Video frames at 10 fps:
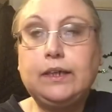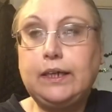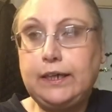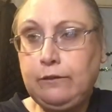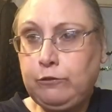
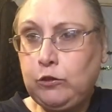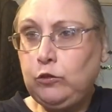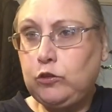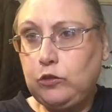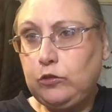if you
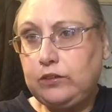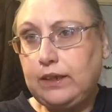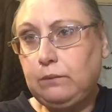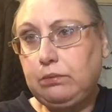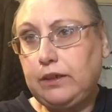do
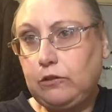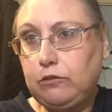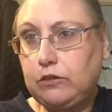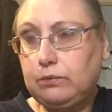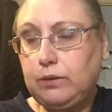celebrate
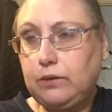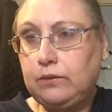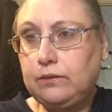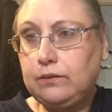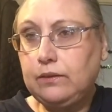Christmas,
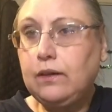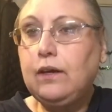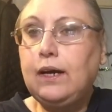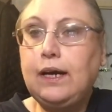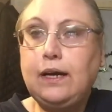
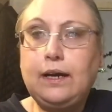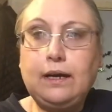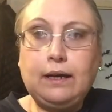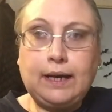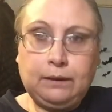
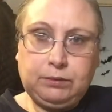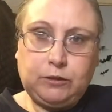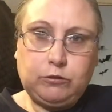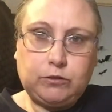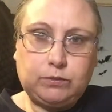Happy
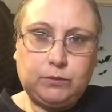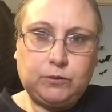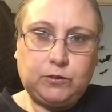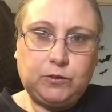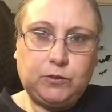Christmas
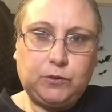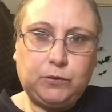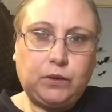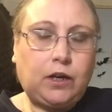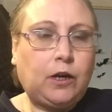to
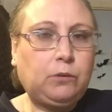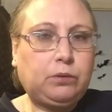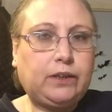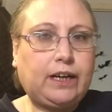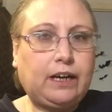you. I hope
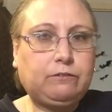you have